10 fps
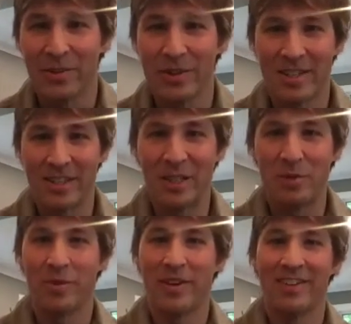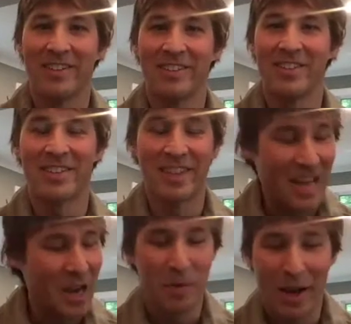are asleep and just like
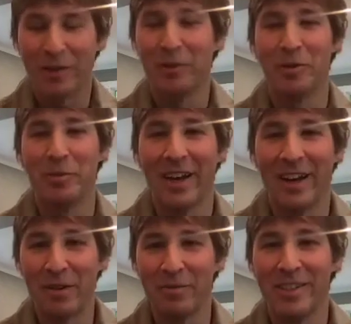I'm not going to bed.